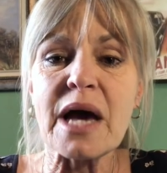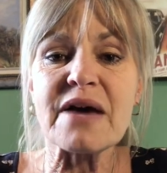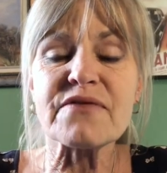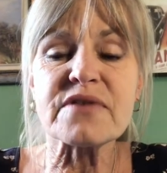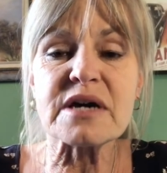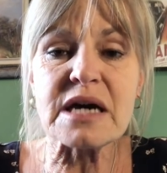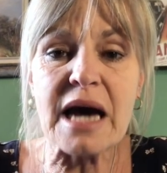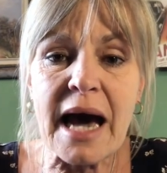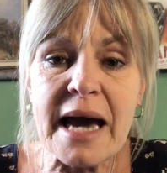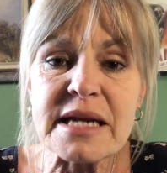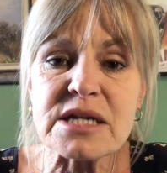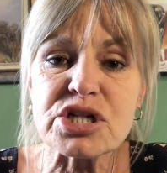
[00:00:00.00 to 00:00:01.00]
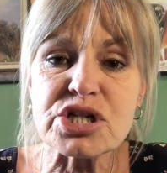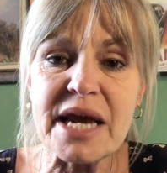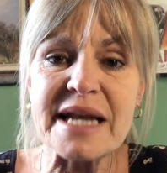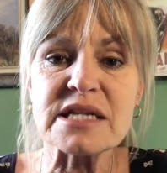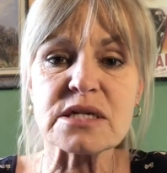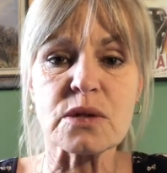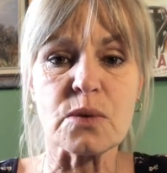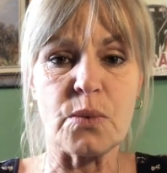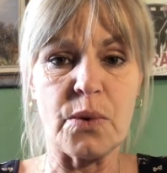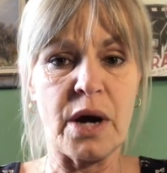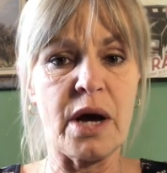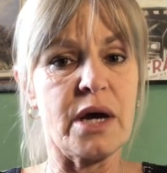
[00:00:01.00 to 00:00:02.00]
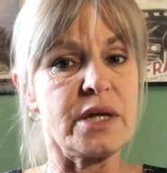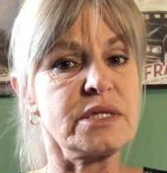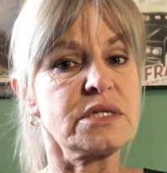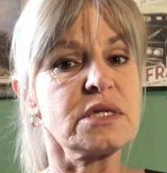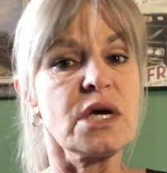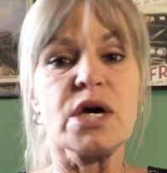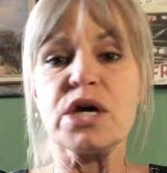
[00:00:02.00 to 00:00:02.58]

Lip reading: have kind, gentle words.